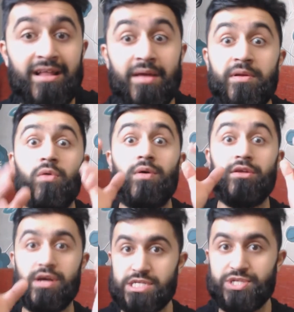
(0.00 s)
Let me know what
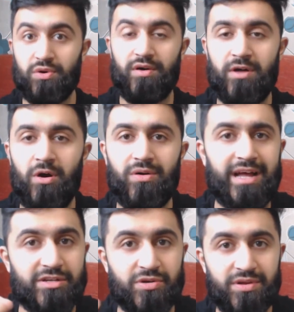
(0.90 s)
you guys thought of the whole
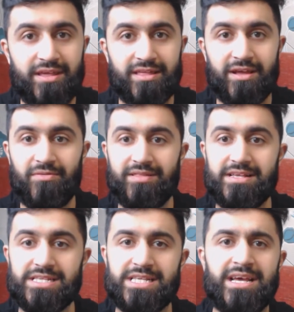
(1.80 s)
Katakuri thing with
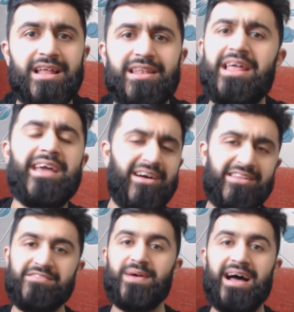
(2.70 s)
his laying on
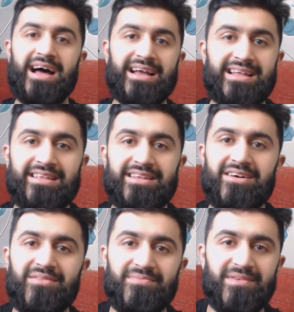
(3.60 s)
his back and, you
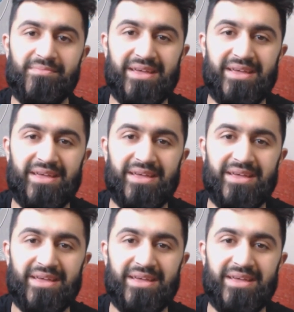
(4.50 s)
know,